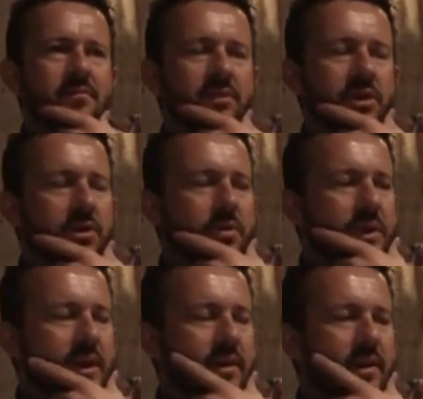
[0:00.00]

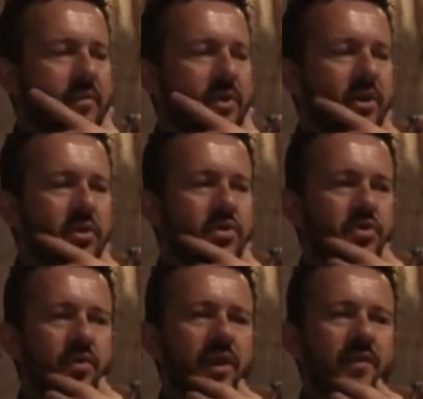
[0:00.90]
and we couldn't
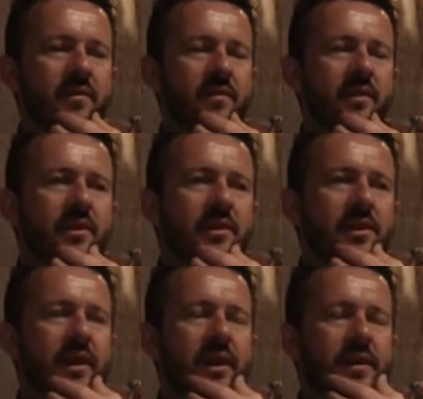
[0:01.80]
treat
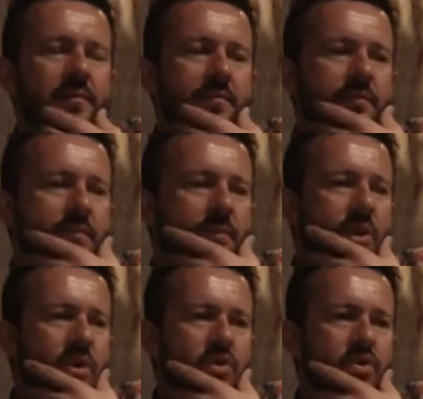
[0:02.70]

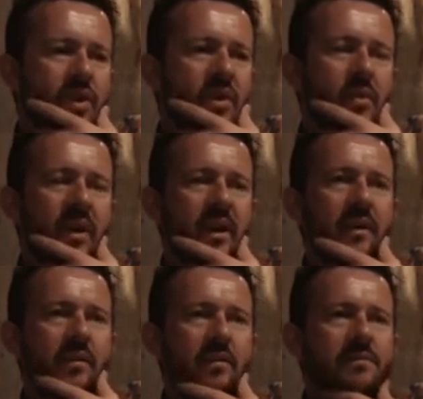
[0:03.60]
it with
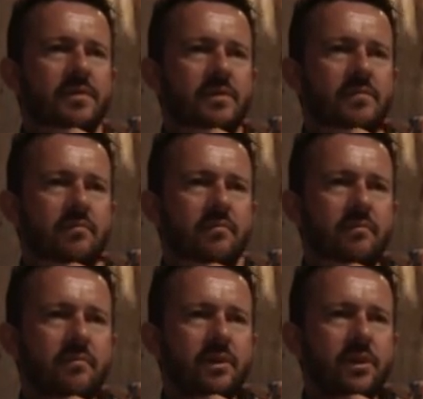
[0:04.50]
kid gloves.
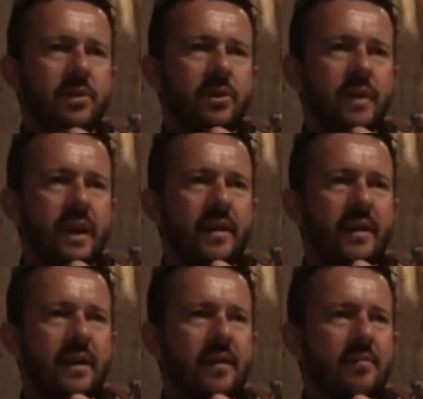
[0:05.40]
You can't
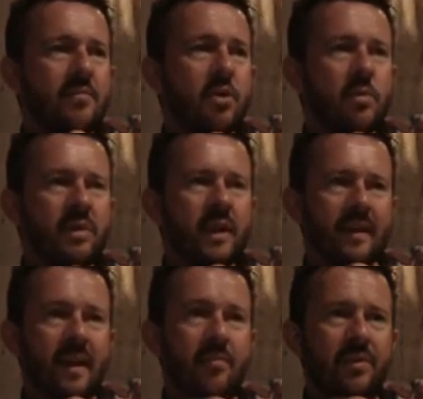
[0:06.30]
have a moment
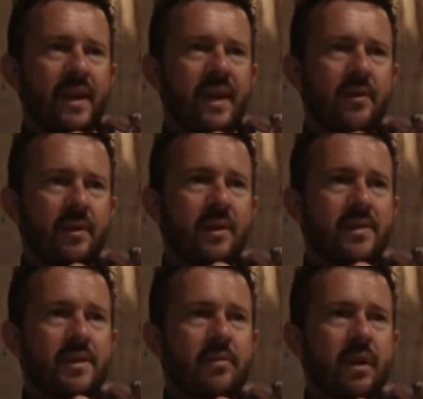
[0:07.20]
like that play out in a
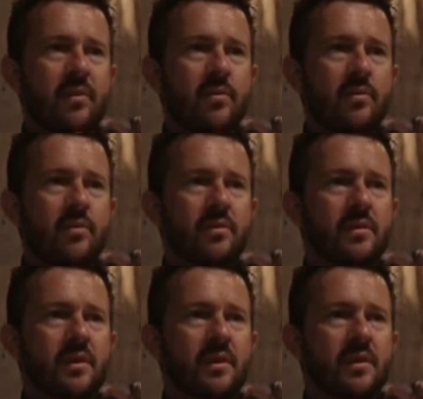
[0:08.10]
T-rated world
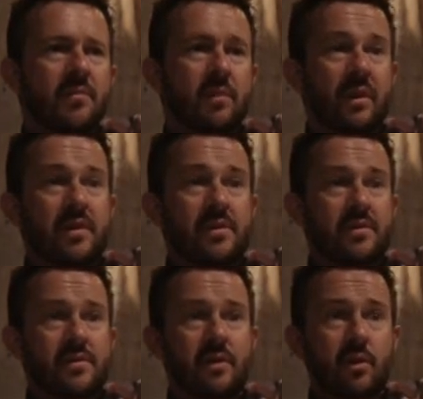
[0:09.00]

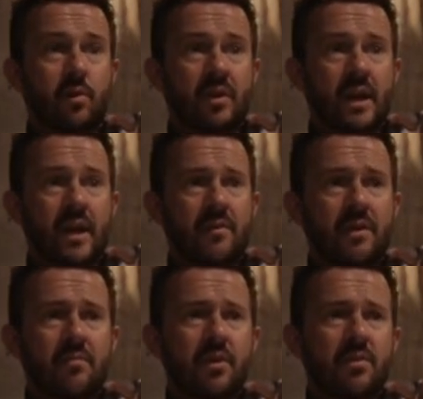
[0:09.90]
because you wouldn't have
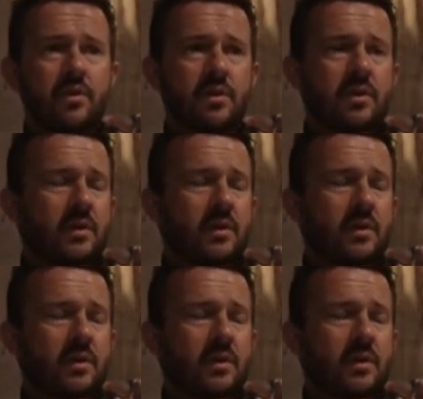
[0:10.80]
the emotion.